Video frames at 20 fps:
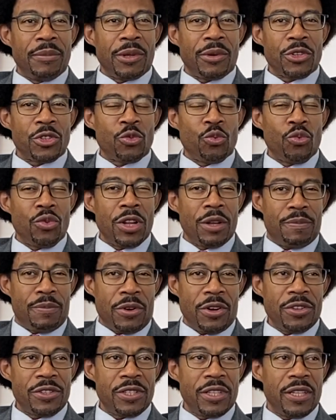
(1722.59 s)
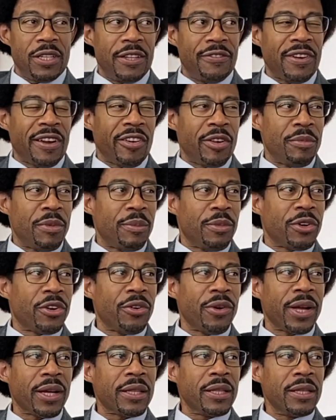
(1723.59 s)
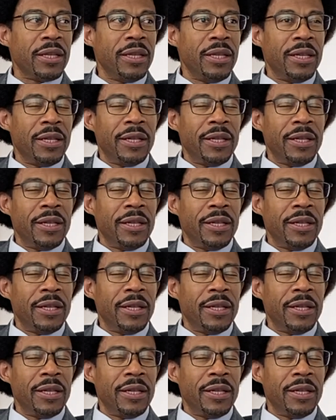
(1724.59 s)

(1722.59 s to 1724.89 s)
There was one person, one if person. I remember correctly.